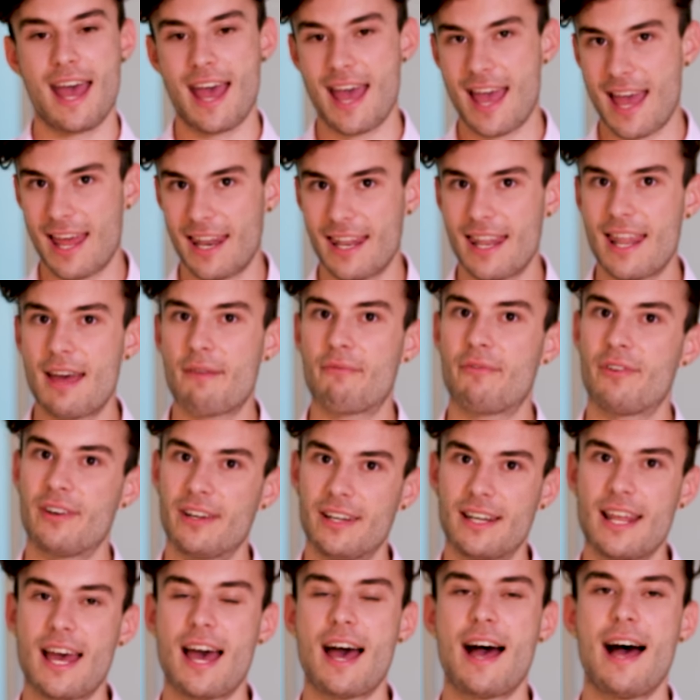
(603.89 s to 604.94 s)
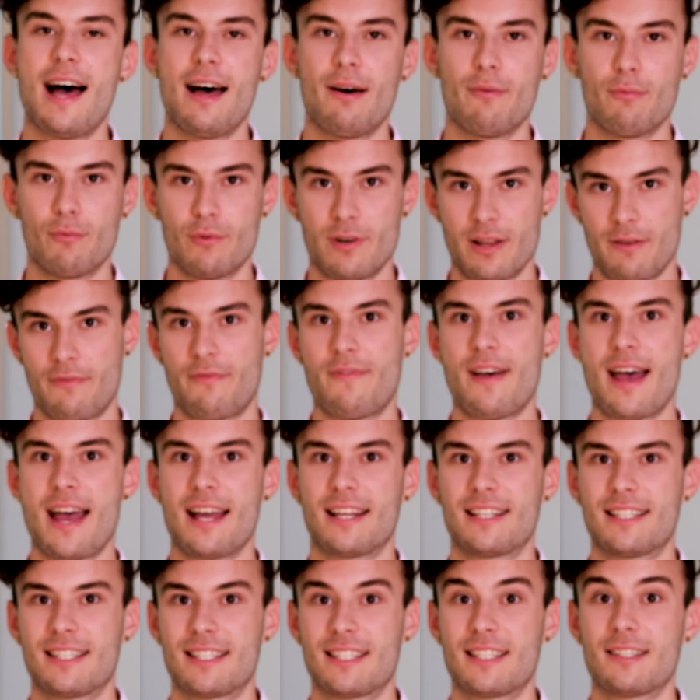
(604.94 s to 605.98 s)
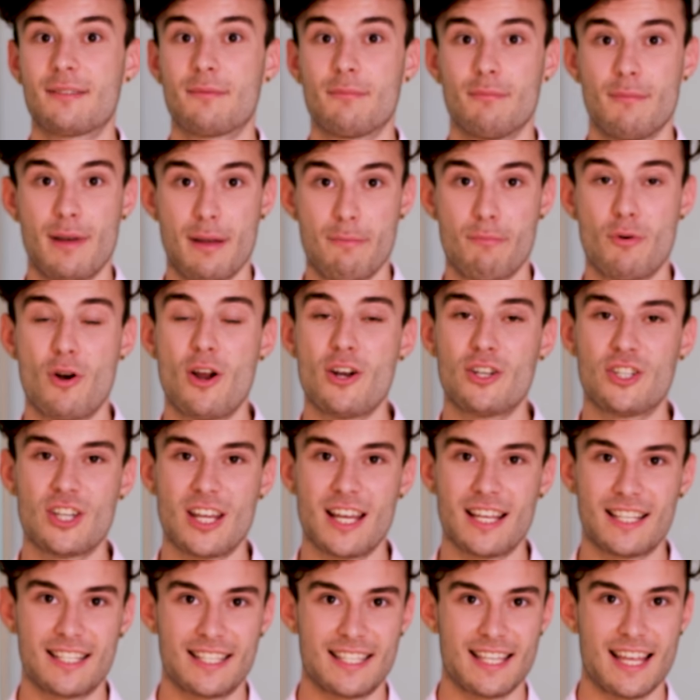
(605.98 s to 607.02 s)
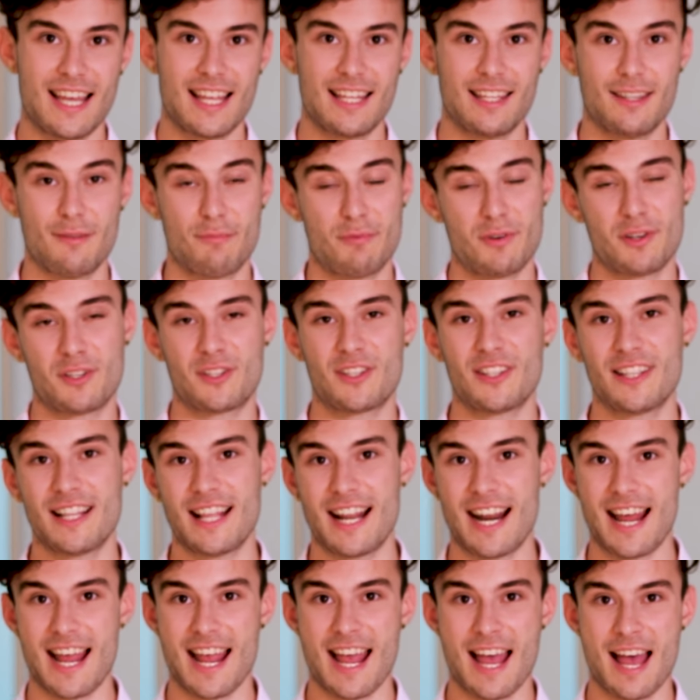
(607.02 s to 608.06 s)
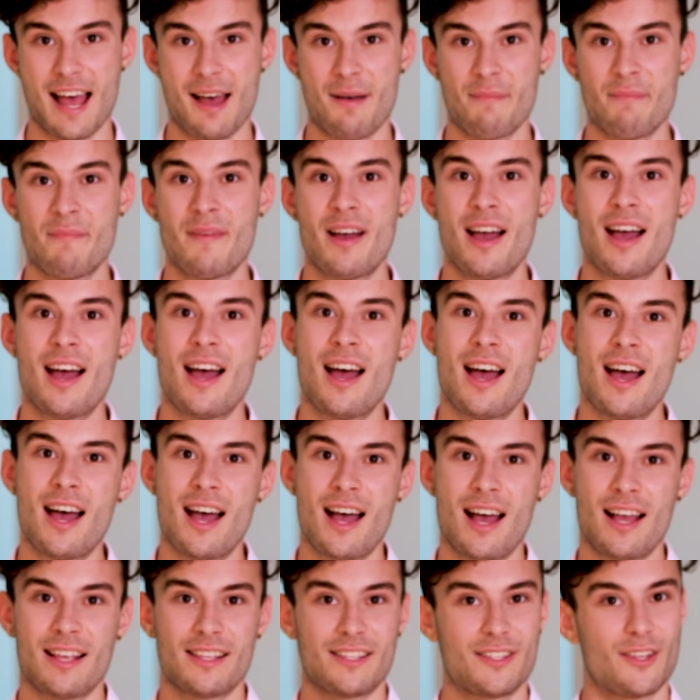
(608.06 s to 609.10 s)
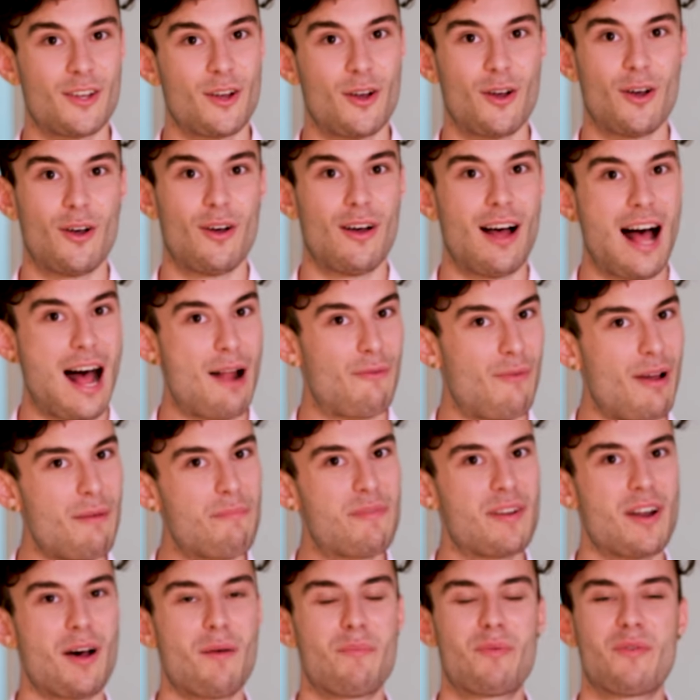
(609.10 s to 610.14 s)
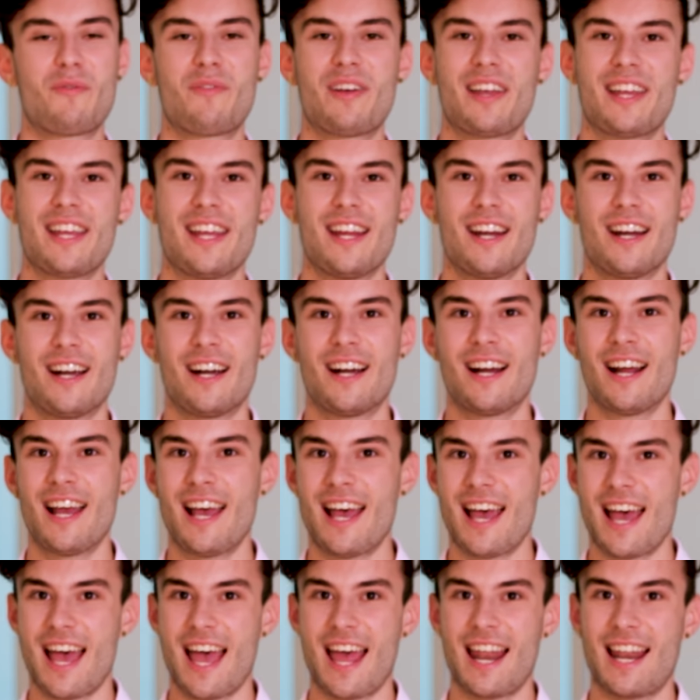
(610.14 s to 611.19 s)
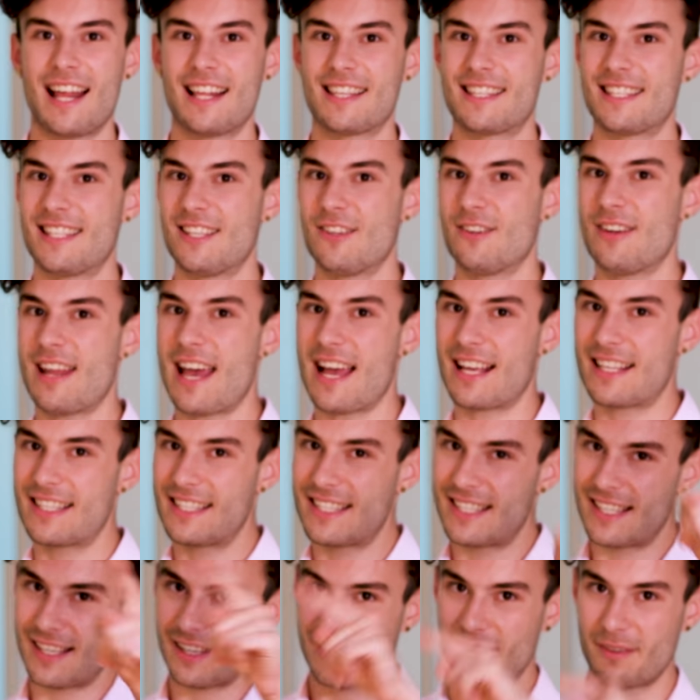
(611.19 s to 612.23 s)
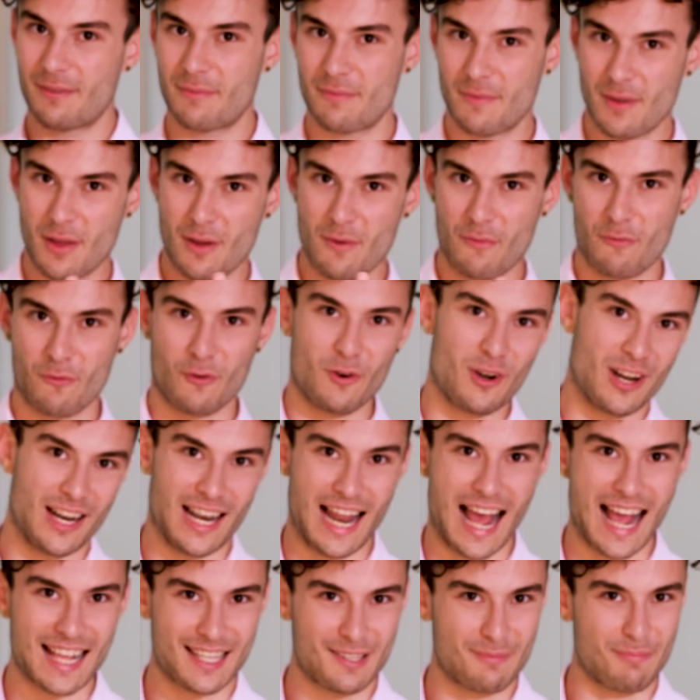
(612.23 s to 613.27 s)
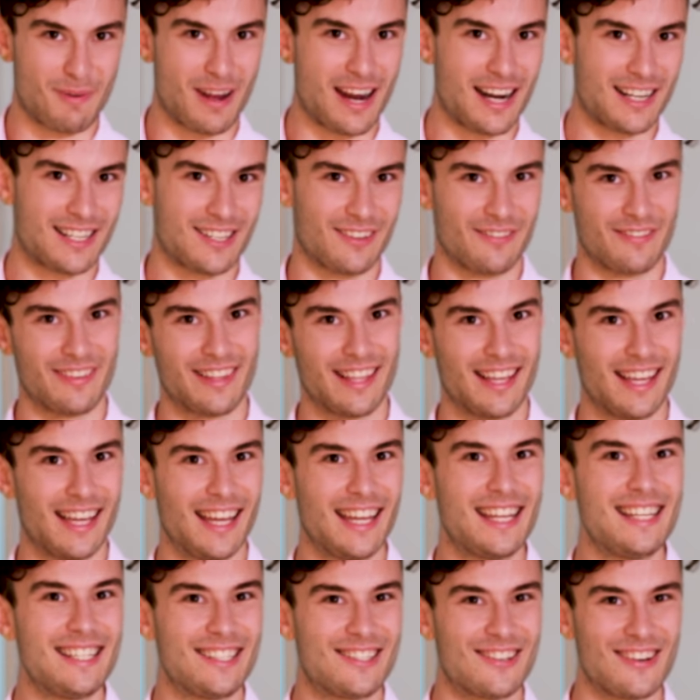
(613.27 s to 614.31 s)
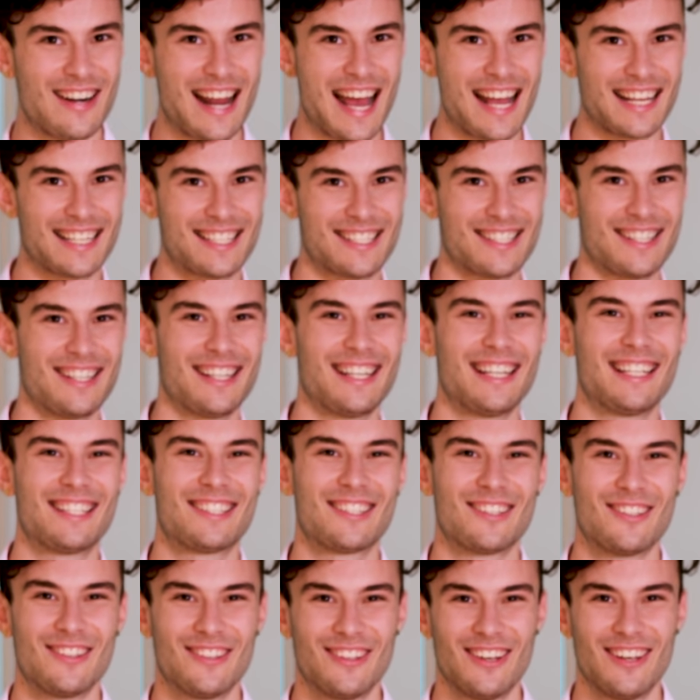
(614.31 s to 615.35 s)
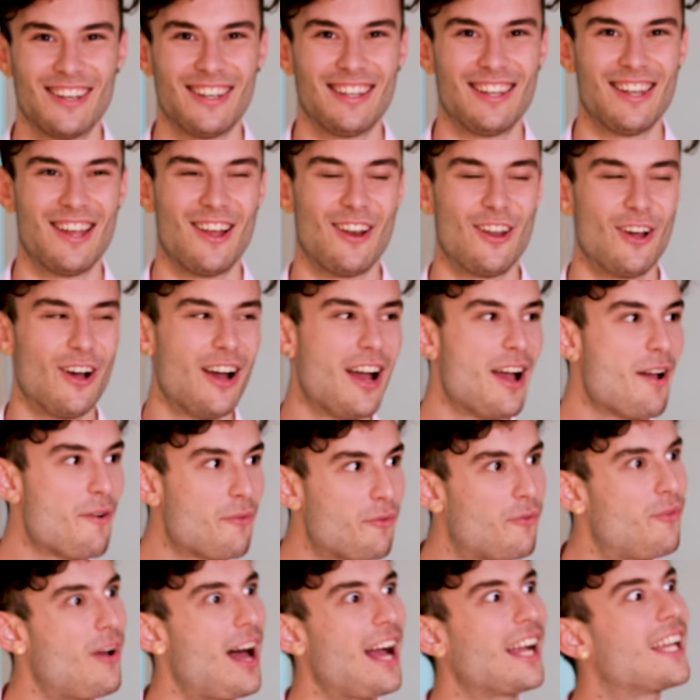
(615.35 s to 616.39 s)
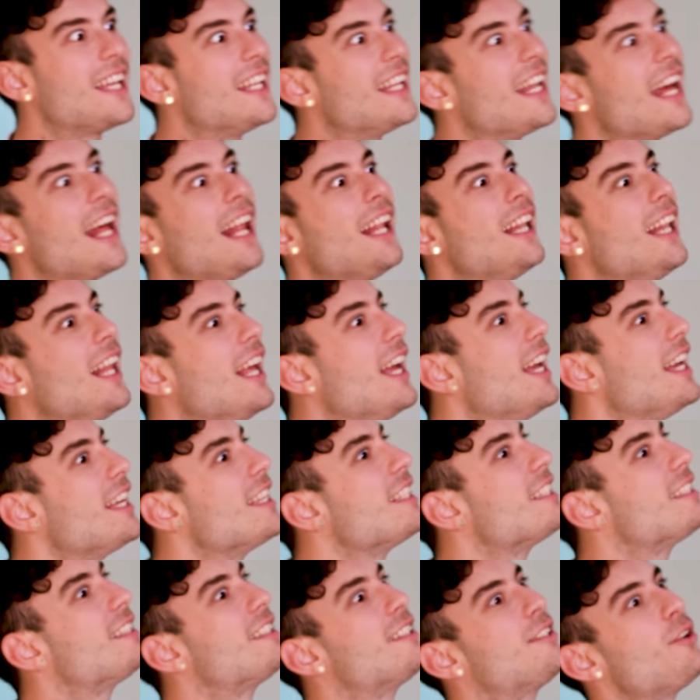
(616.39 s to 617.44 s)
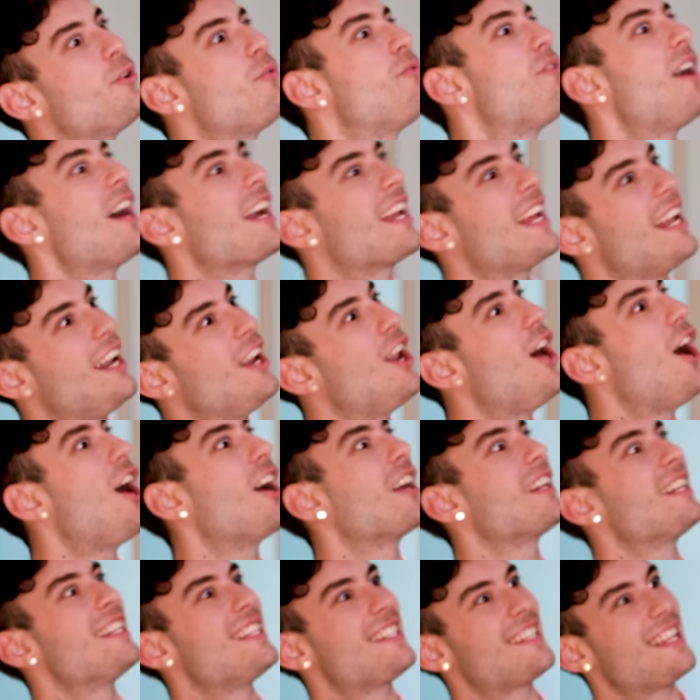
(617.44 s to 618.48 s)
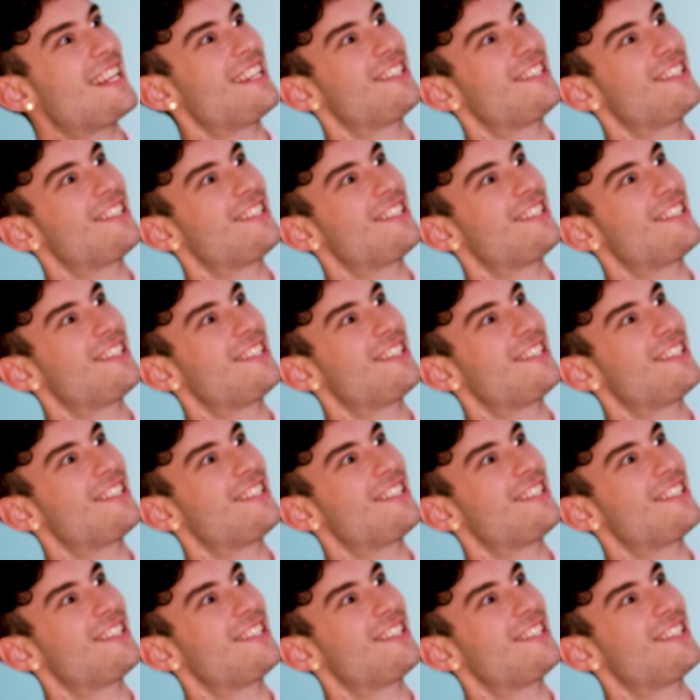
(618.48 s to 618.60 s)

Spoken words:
and definitely that would affect my projects and the person that I am. So I'll wrap it up over here, and I'll see you next for the last part of the introduction to Lollo. Fucking hell, it's too fucking long, this